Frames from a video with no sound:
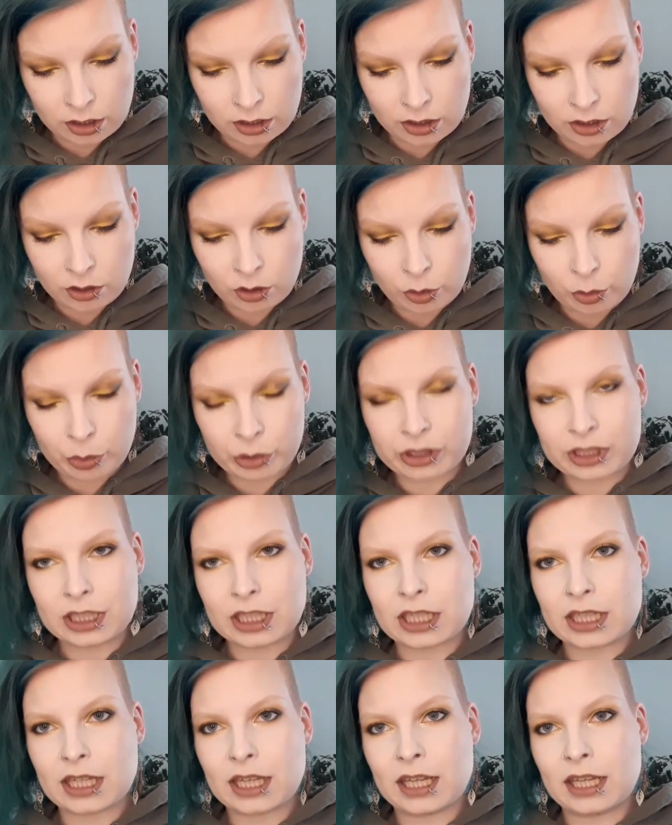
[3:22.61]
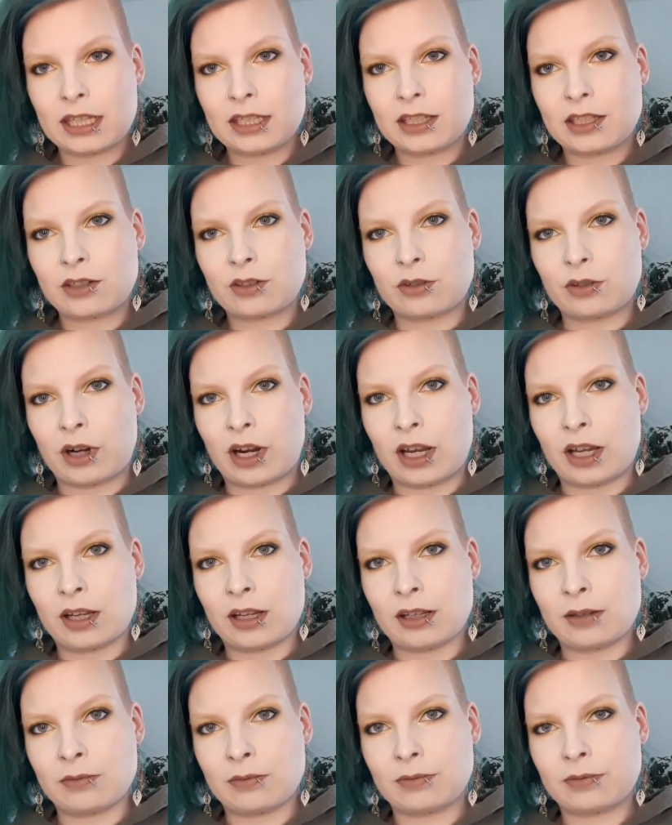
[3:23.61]
0.8
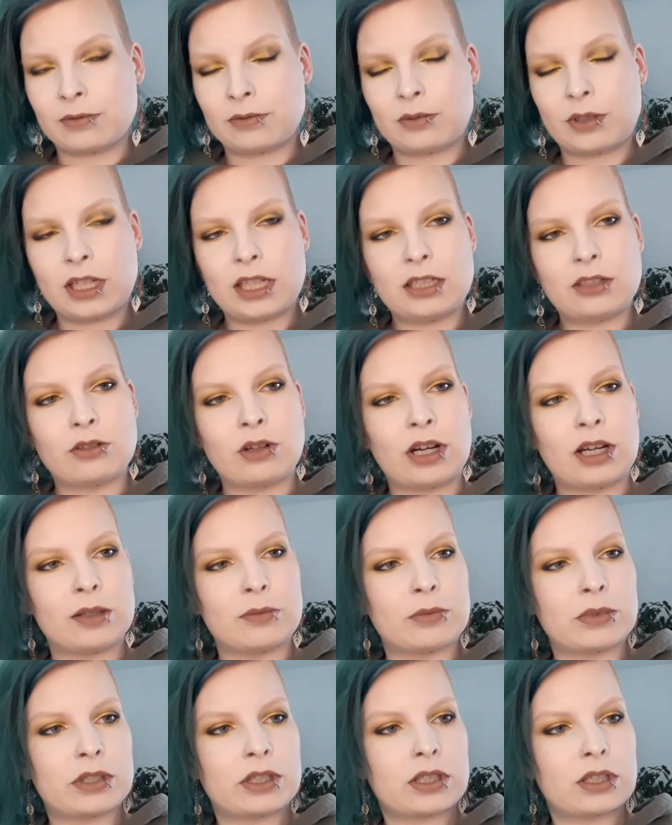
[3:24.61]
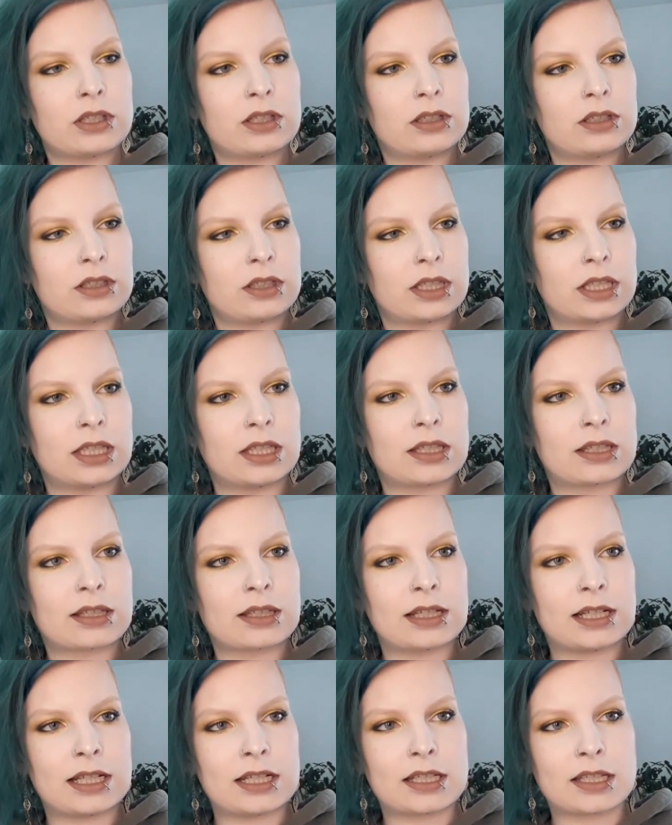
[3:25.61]
grams since
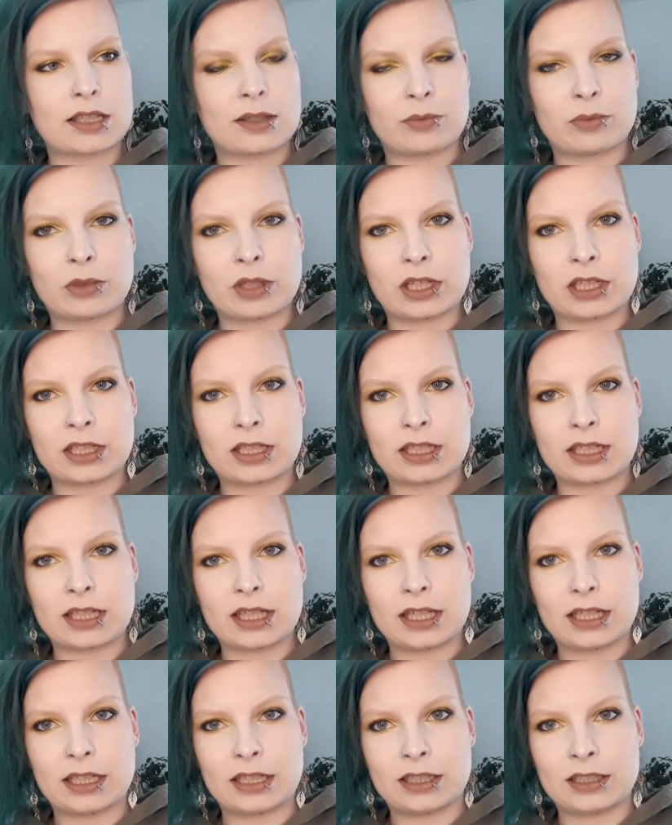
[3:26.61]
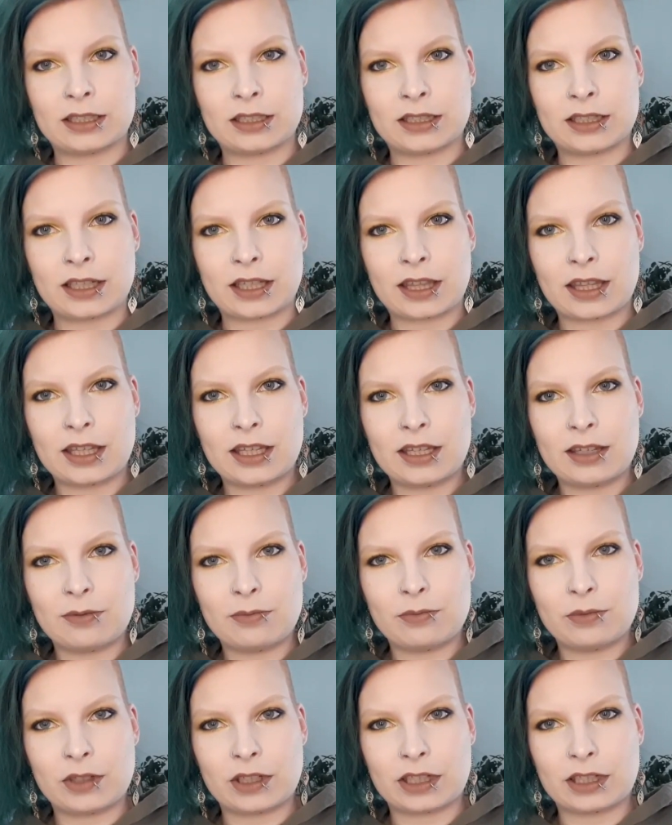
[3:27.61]
the last update, and I think
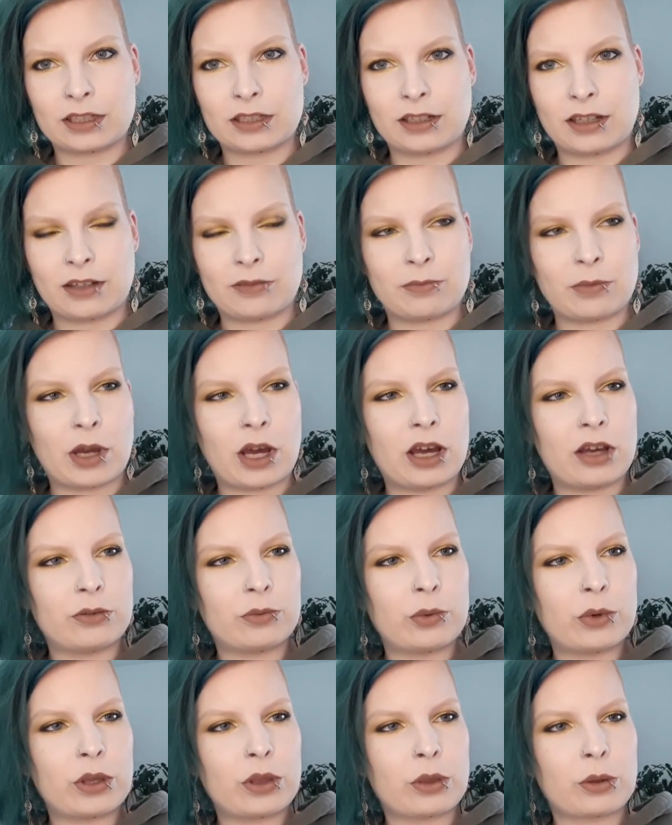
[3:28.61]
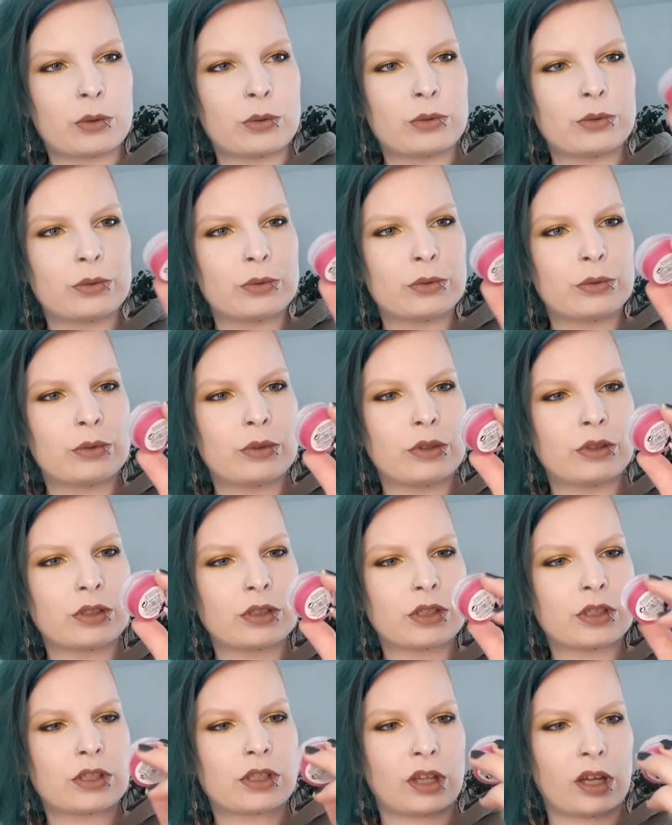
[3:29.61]
I'm halfway through the
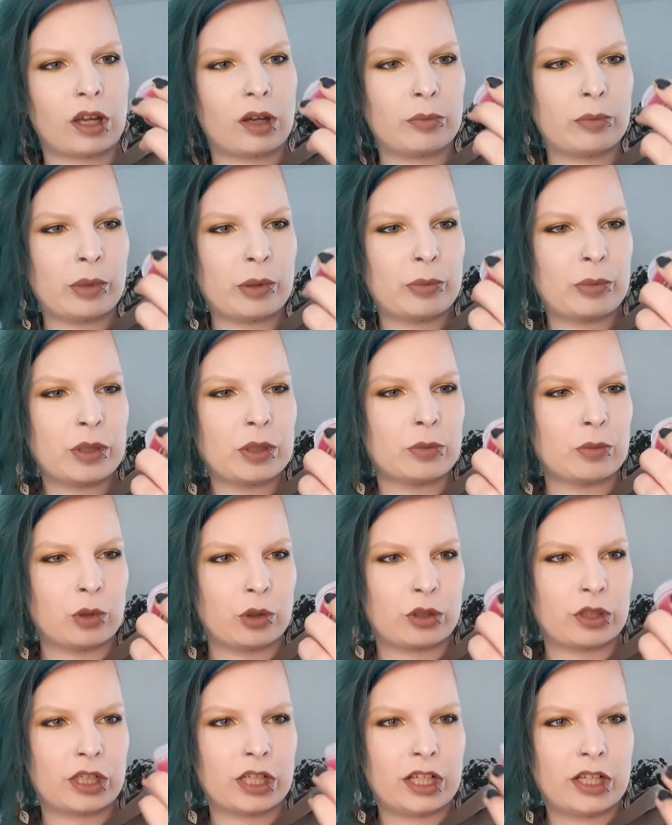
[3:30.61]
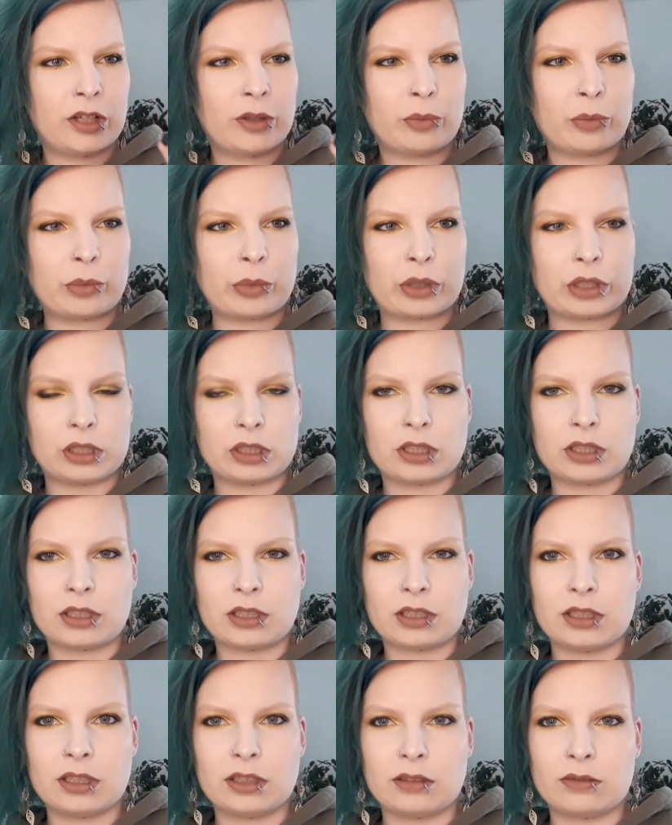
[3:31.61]
top, a bit more, but
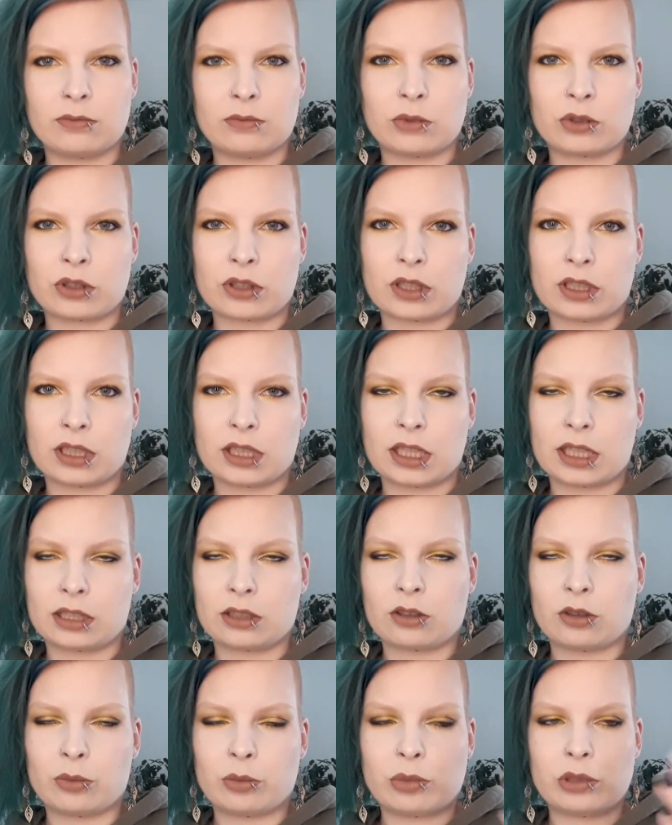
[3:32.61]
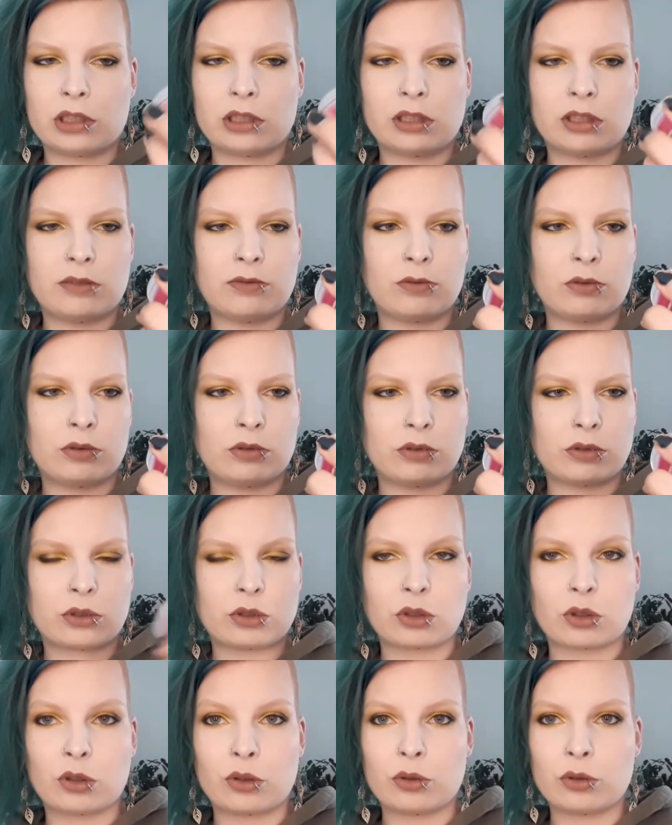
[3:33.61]
it wasn't like completely full,
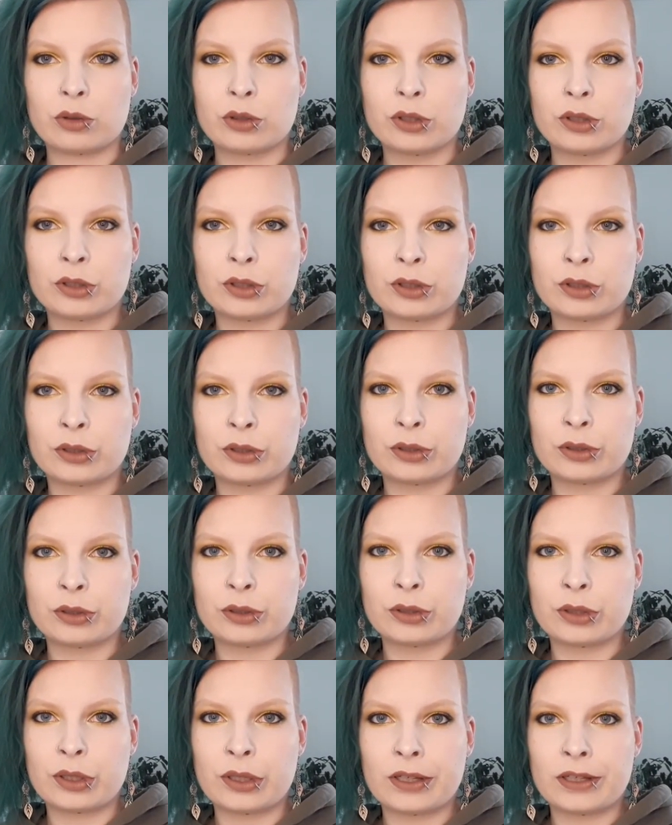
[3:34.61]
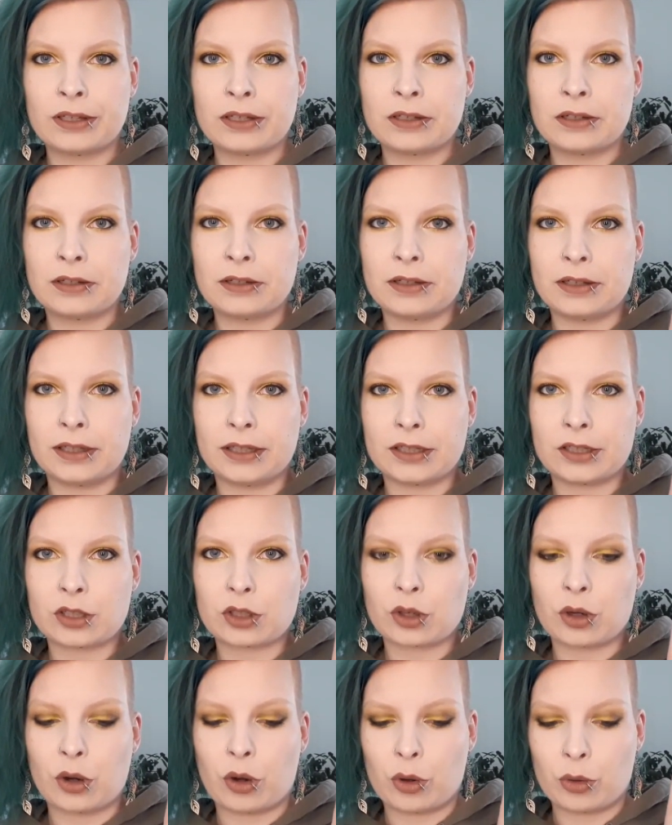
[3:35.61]
so
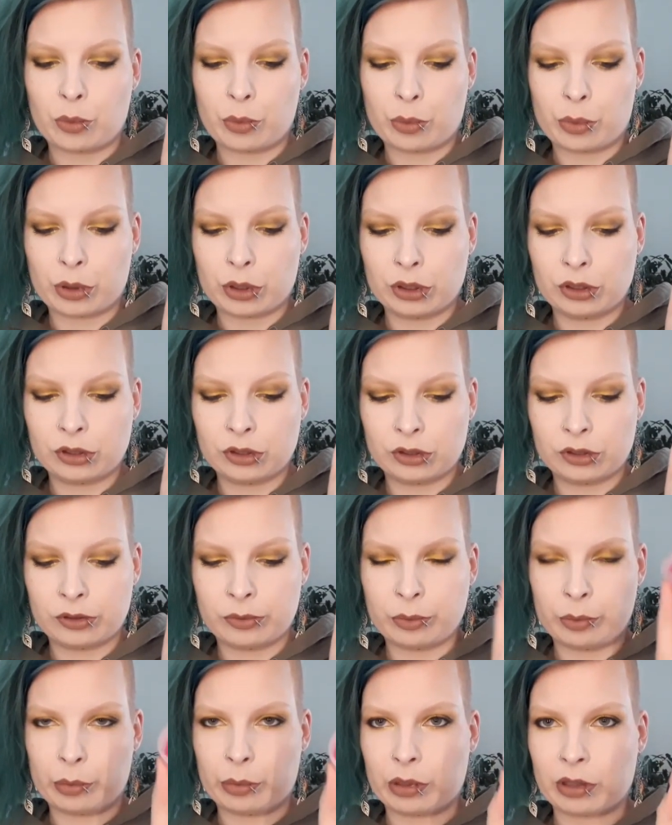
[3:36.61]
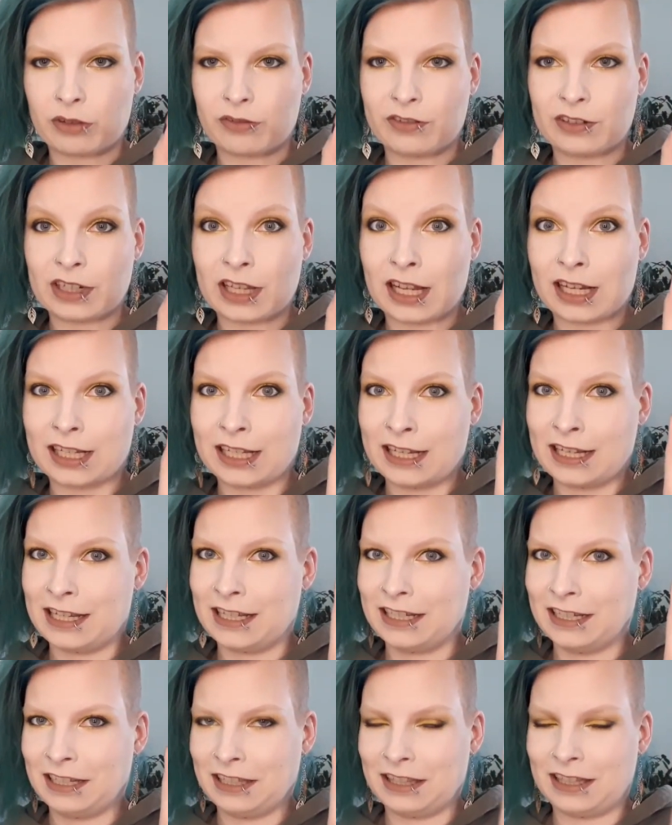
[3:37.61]
let's hope by the finale
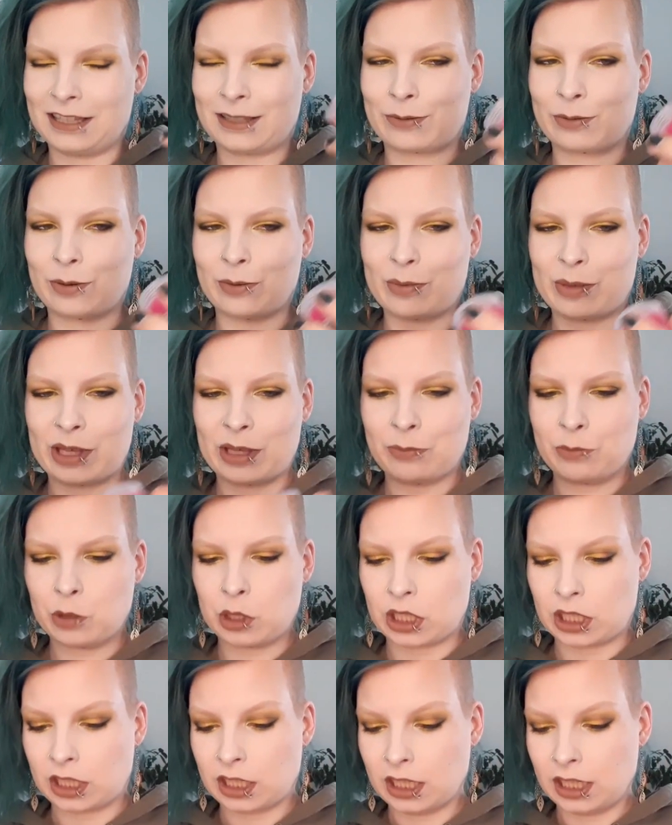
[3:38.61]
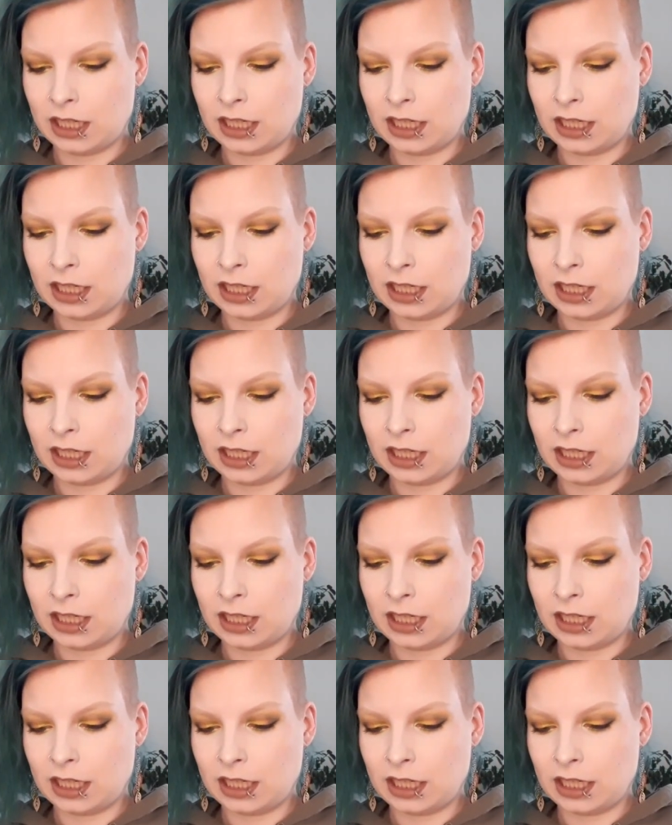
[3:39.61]
this will be empty.